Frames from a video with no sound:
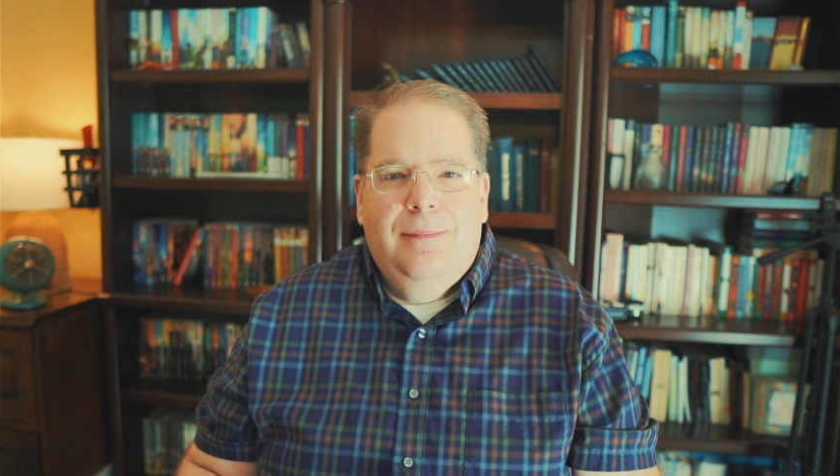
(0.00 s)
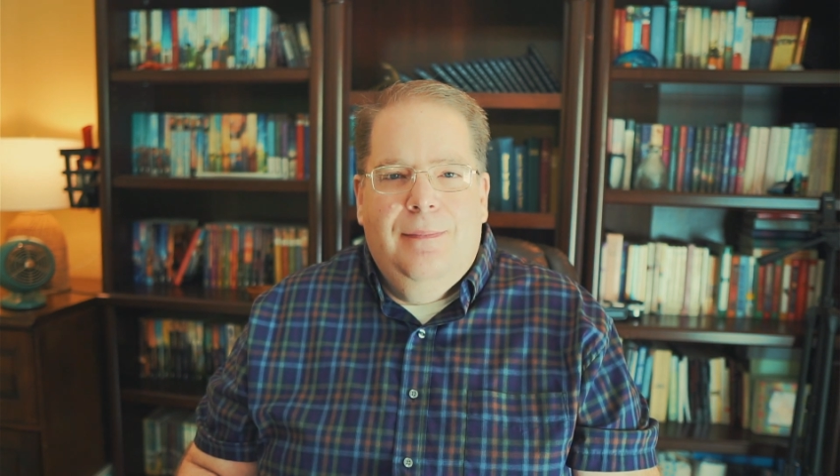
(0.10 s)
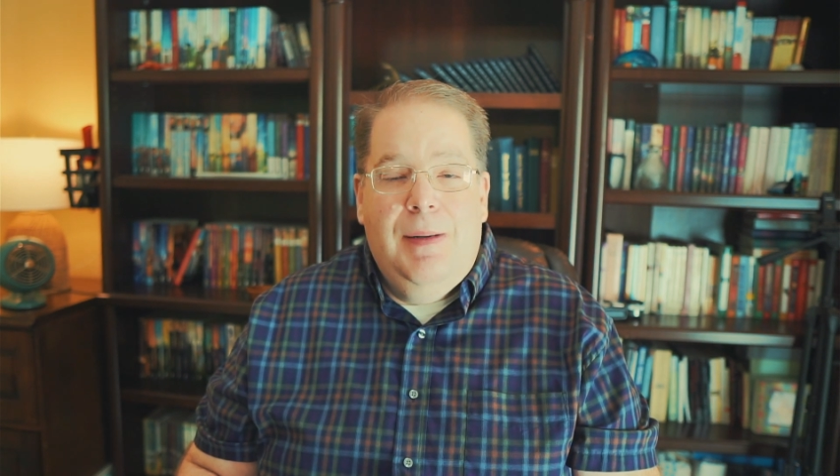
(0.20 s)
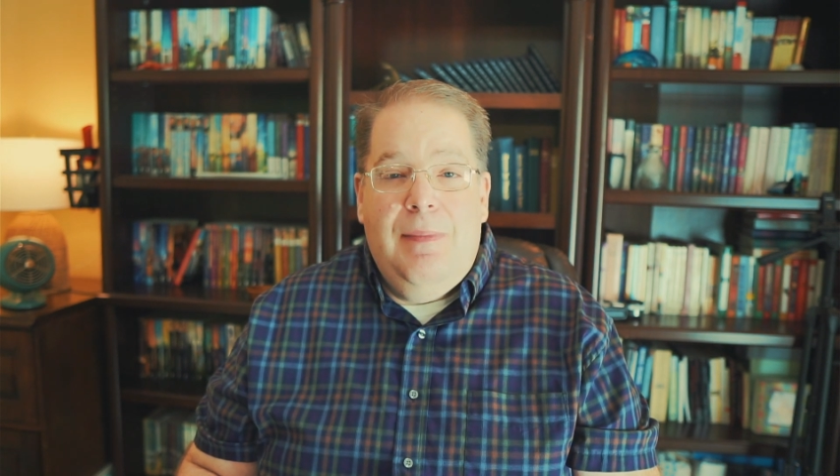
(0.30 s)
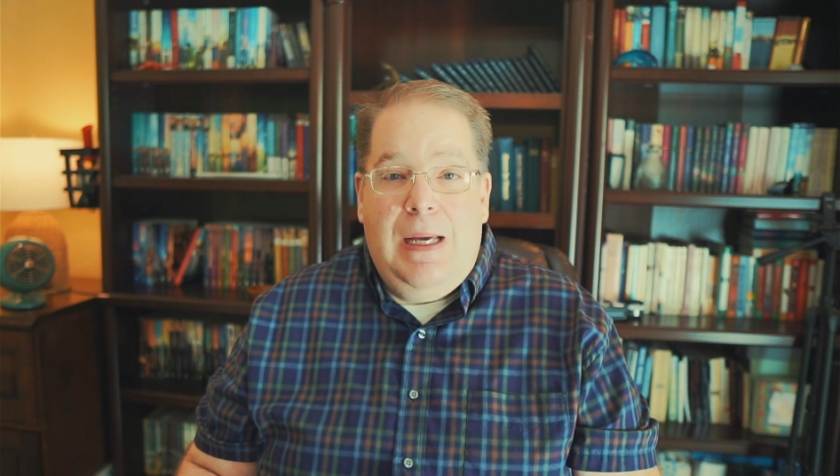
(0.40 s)

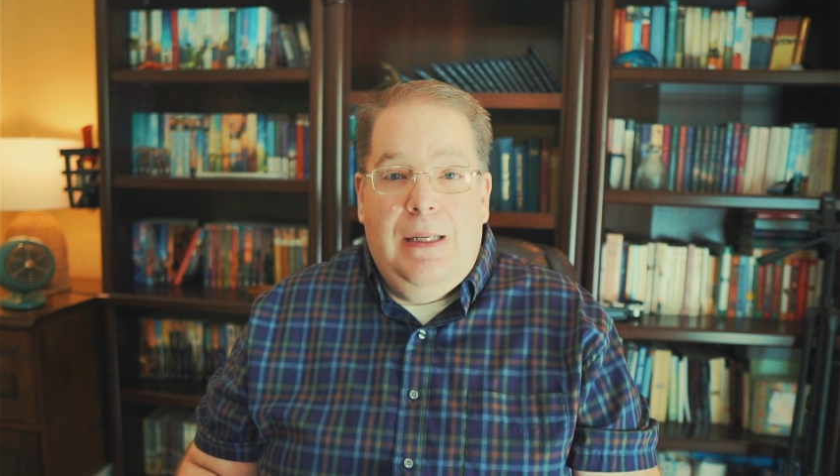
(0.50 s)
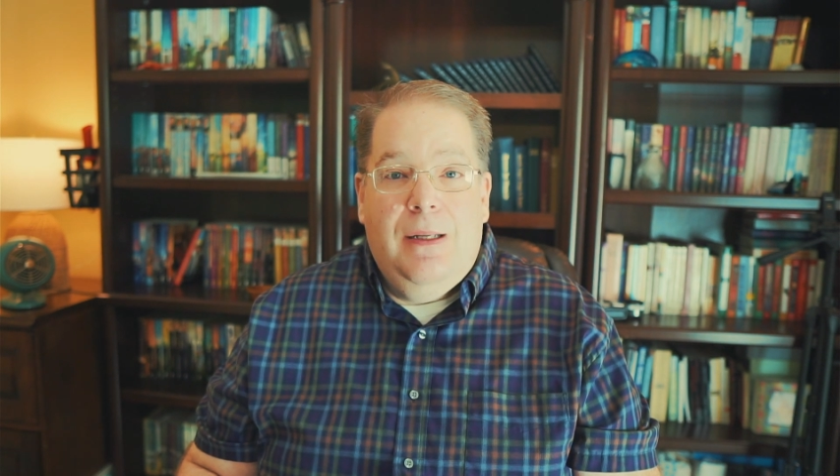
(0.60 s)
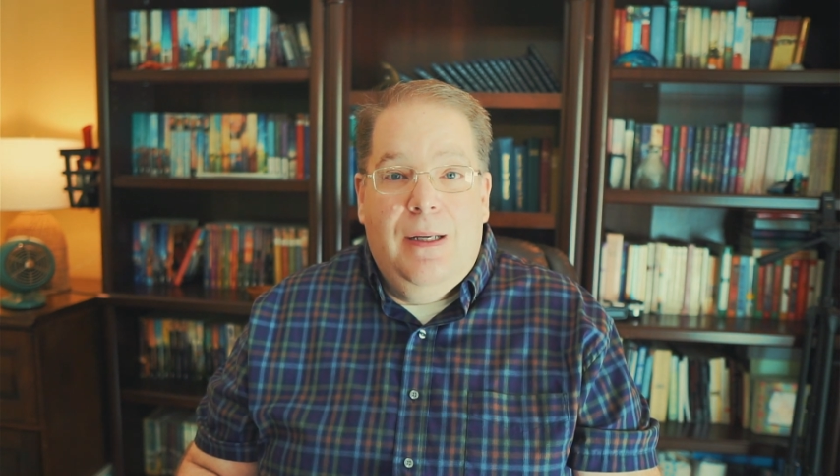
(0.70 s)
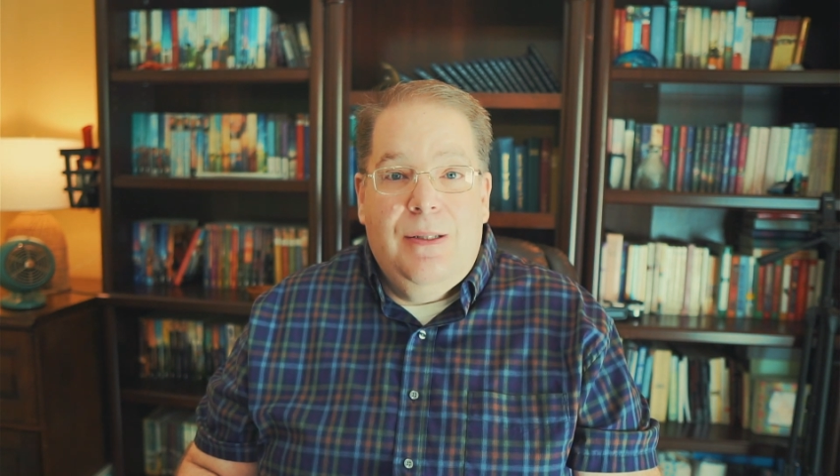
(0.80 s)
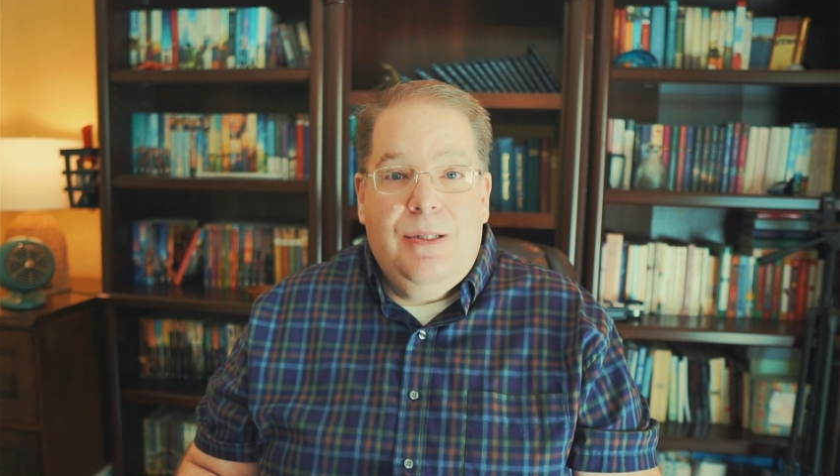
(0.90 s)
But man
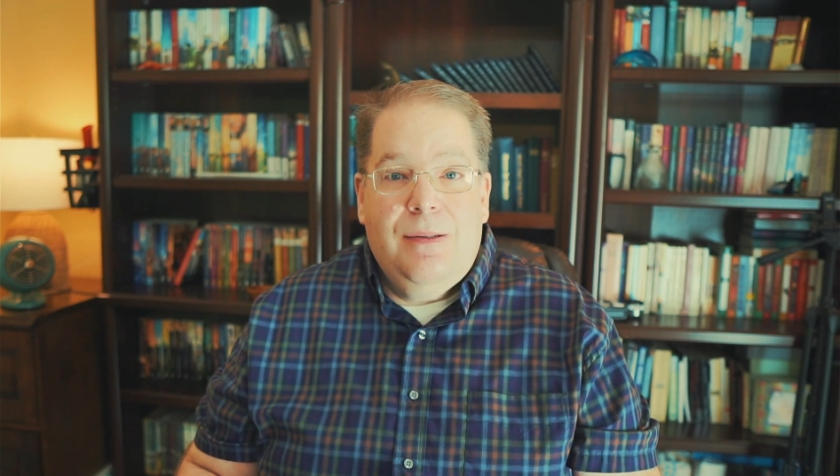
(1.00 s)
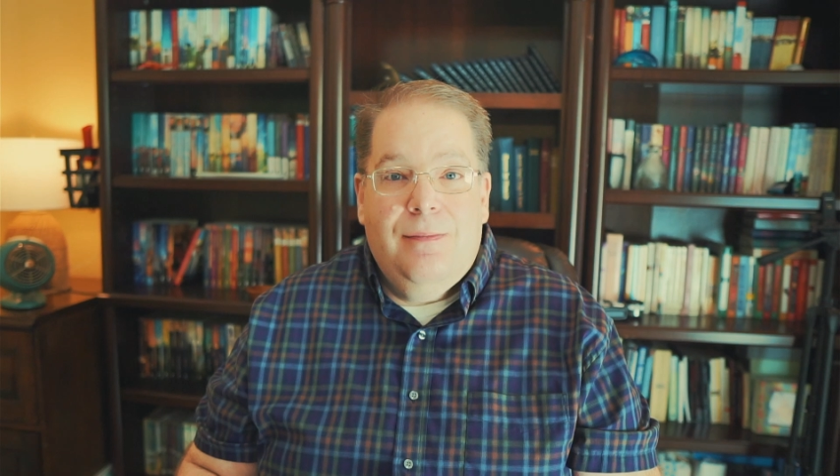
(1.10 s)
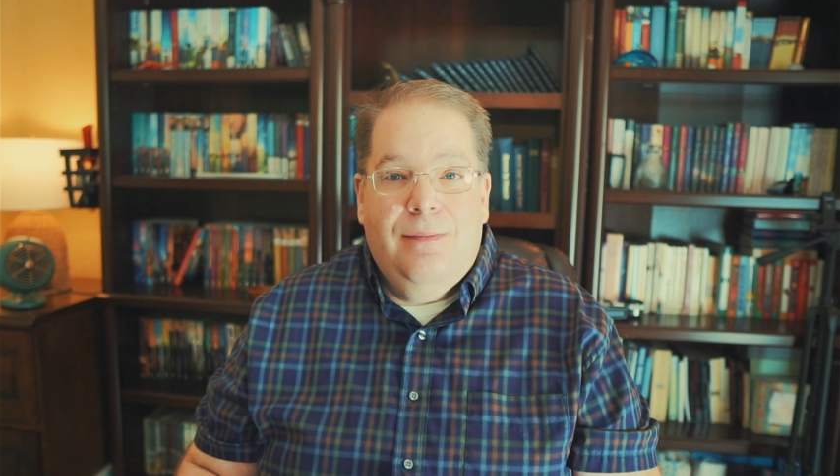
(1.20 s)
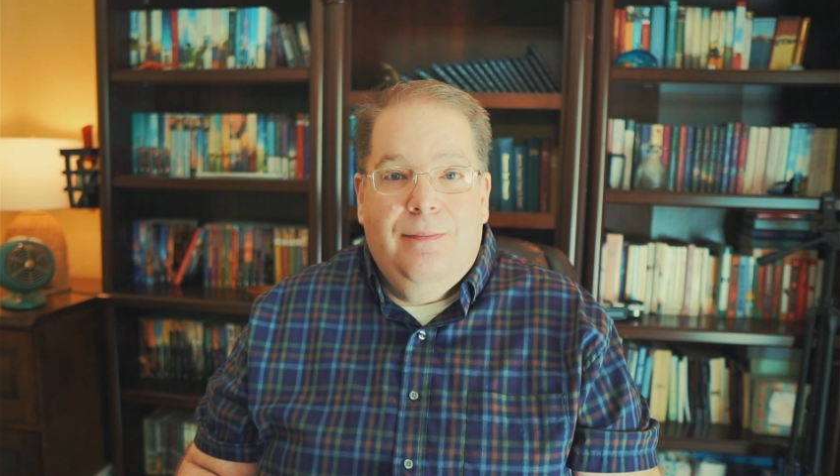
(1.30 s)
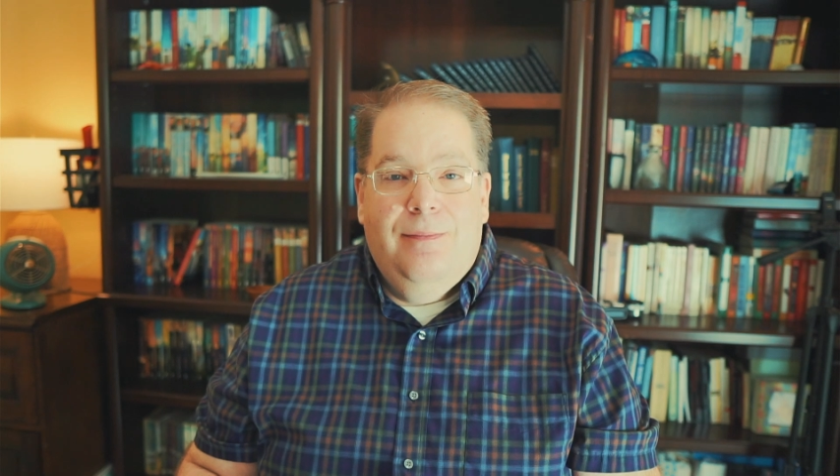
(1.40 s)
does.
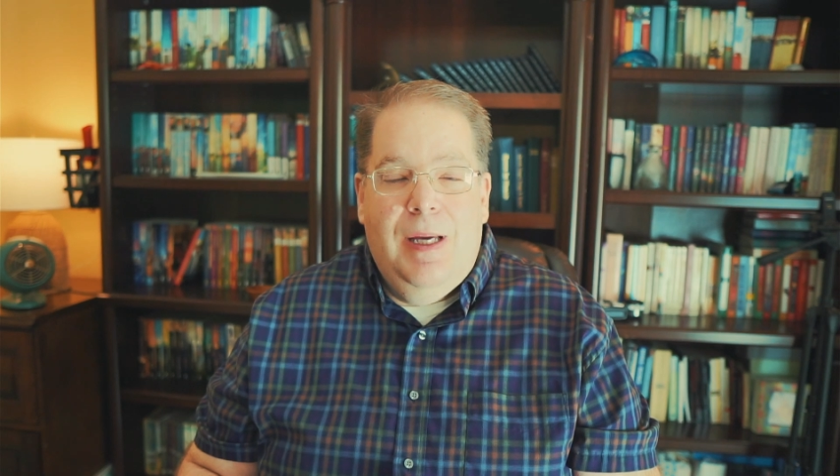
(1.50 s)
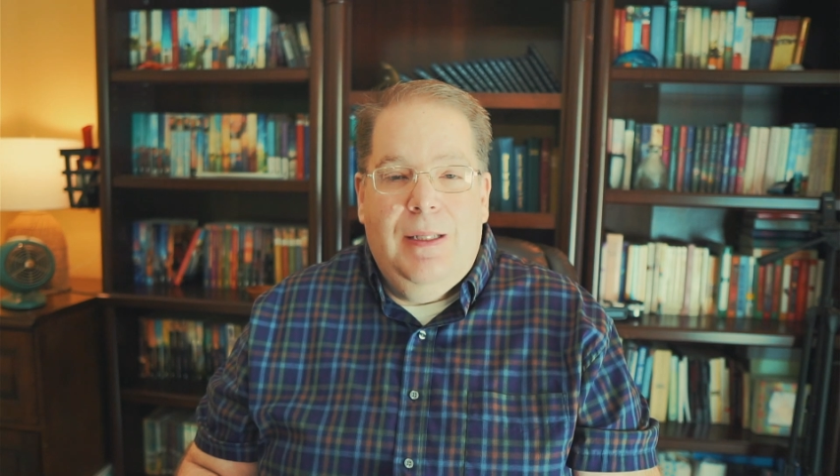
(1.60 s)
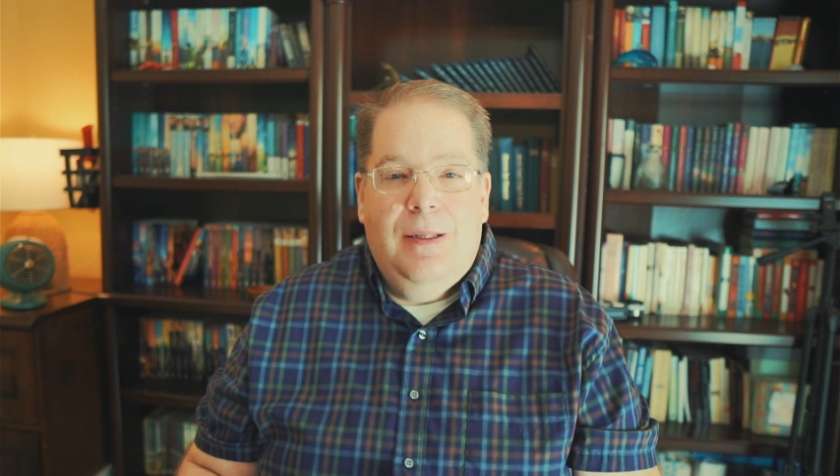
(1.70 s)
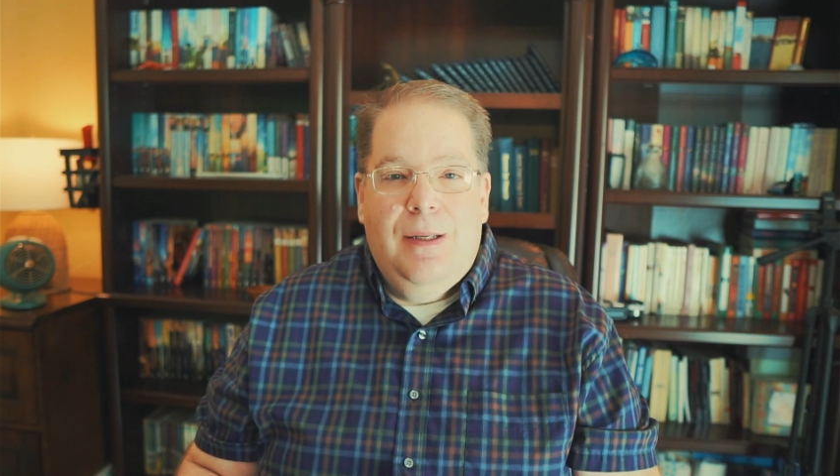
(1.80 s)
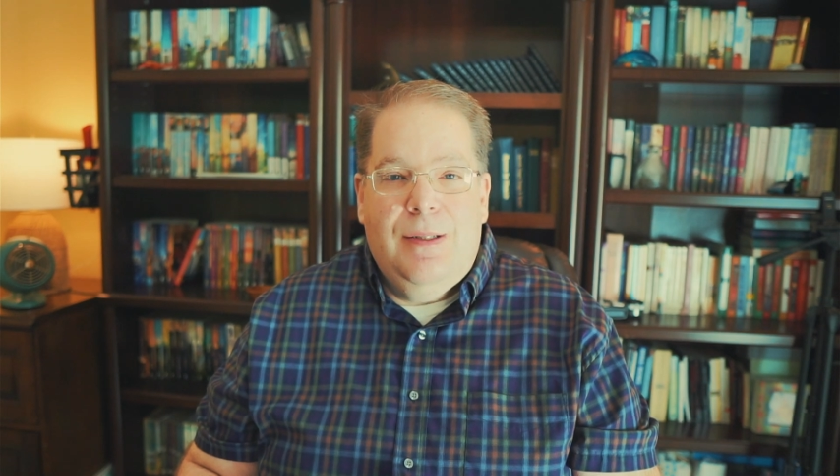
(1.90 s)

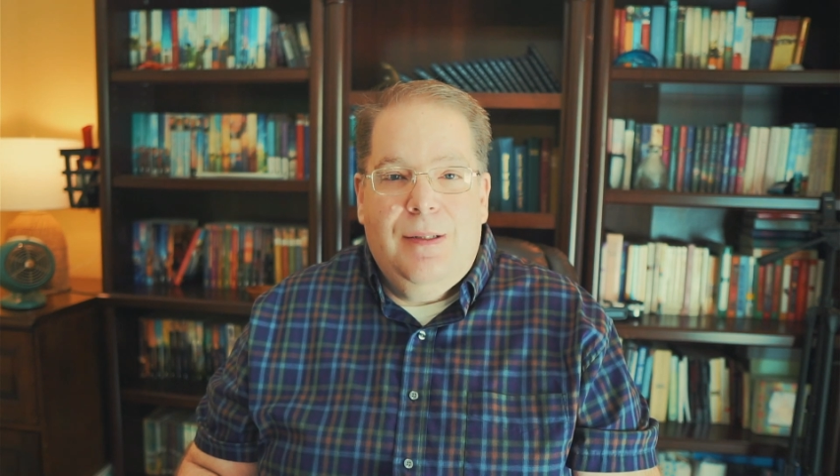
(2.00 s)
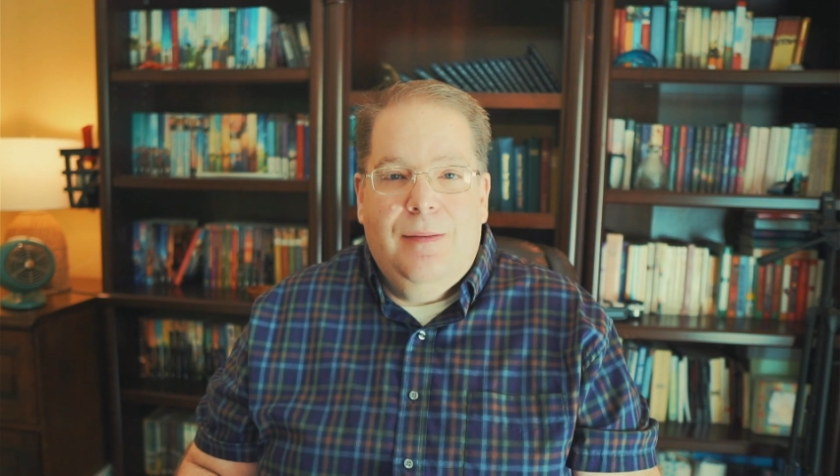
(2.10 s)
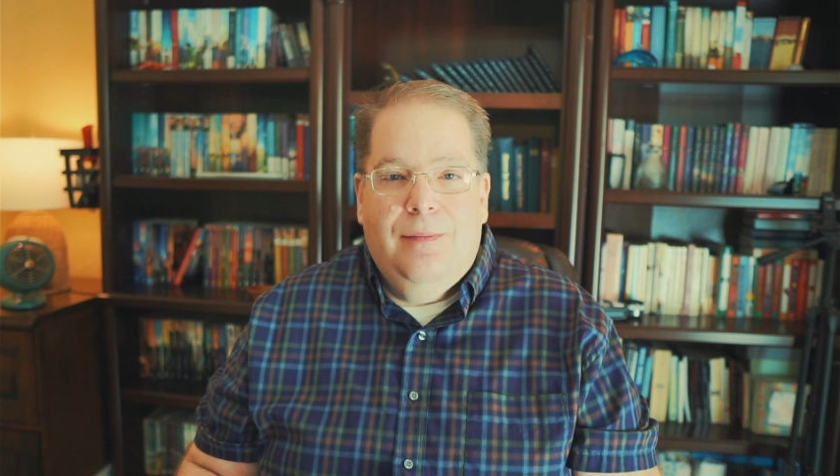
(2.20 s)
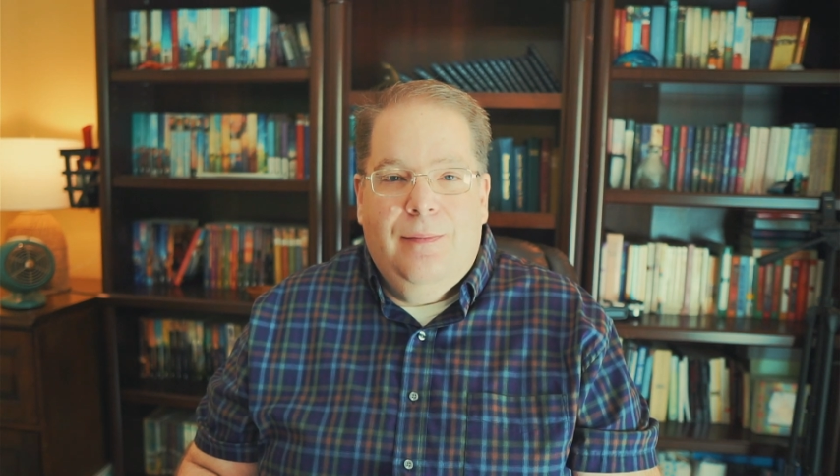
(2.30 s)
Man does.